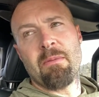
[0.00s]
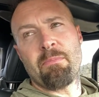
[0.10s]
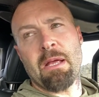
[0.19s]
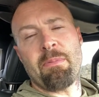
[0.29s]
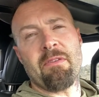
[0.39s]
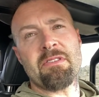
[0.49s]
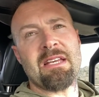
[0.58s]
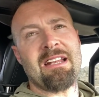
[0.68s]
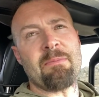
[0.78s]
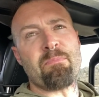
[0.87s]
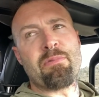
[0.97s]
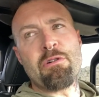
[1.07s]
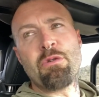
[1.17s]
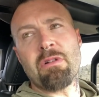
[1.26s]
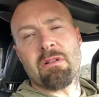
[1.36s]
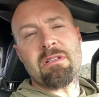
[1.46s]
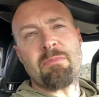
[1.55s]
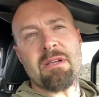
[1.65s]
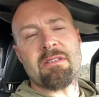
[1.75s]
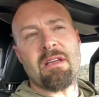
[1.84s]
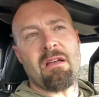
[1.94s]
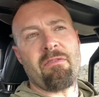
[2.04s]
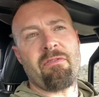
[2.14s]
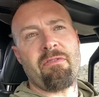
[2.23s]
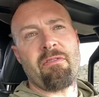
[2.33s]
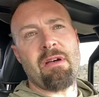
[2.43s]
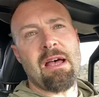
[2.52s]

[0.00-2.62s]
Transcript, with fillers: People have said I'm brutal to myself.